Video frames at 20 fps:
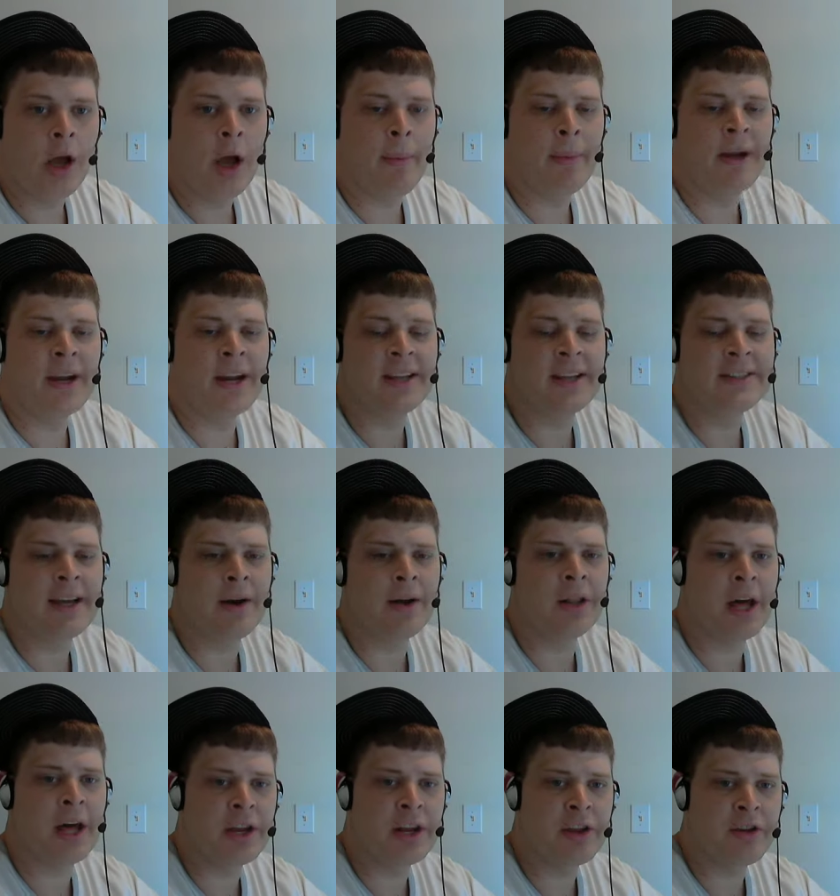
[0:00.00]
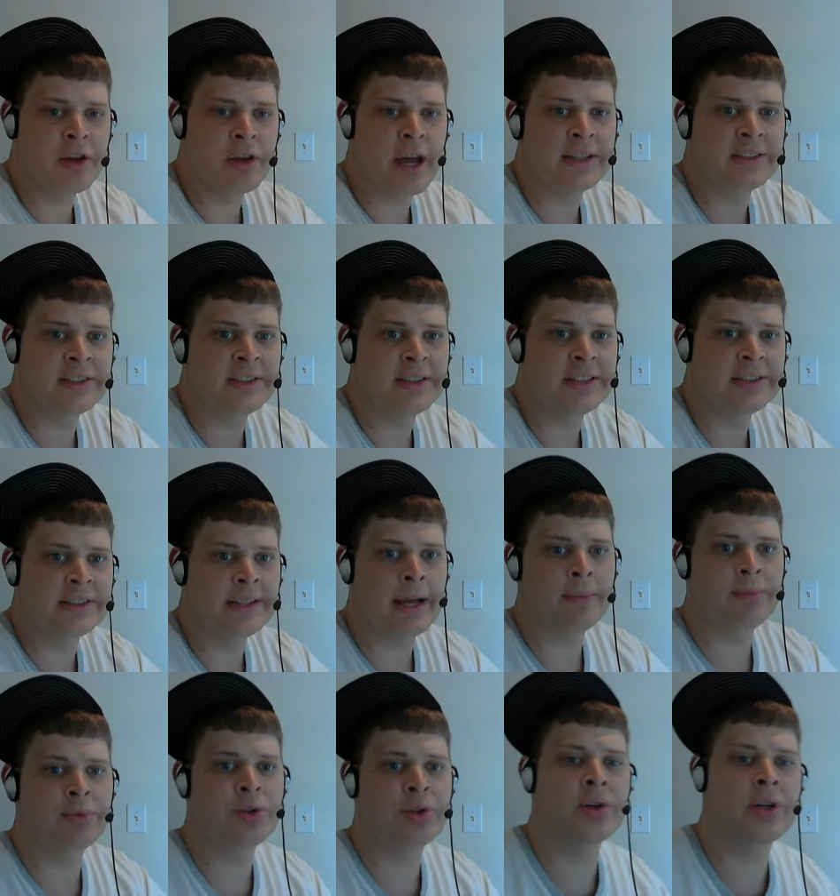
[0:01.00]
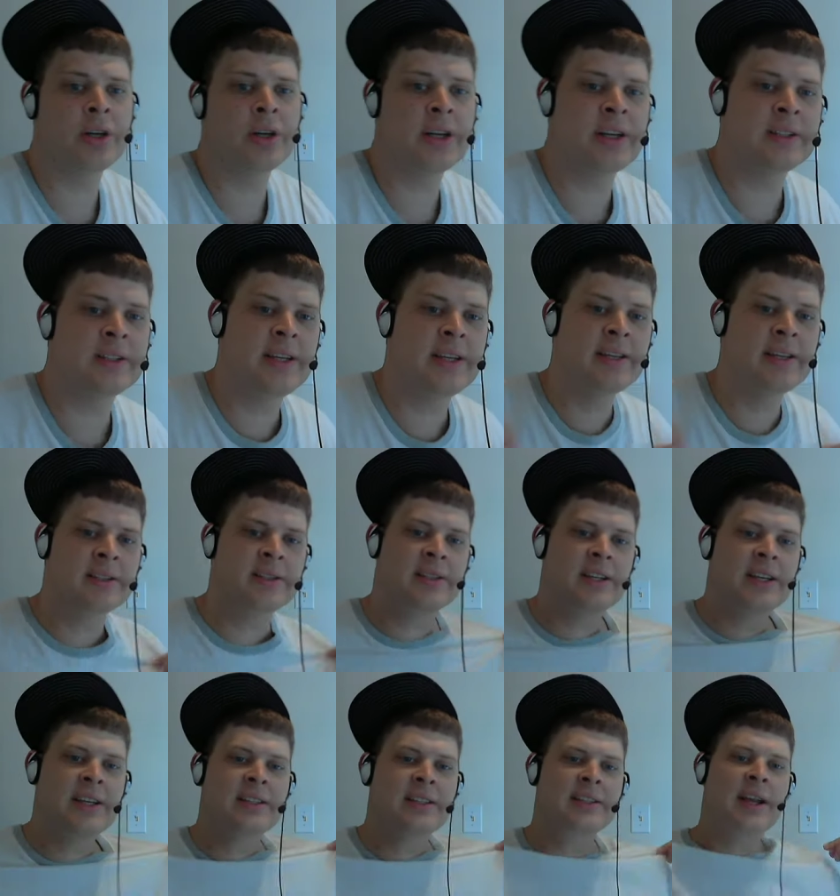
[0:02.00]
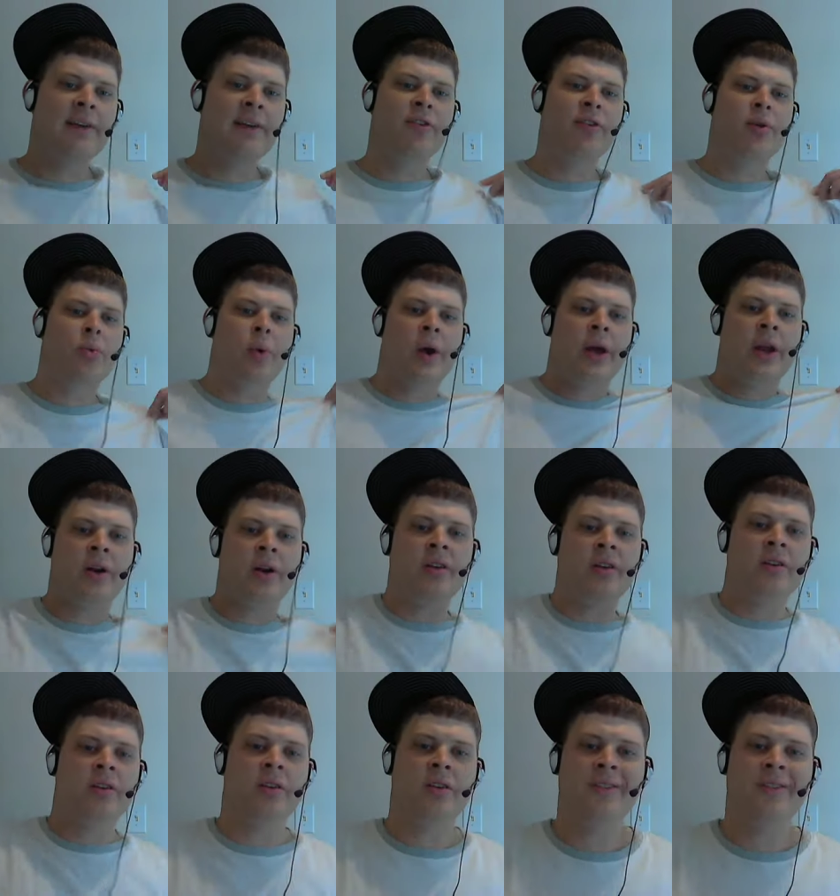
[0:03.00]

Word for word: I mean, that's how a lot of you guys see Zab Judah is he's he's never the winner.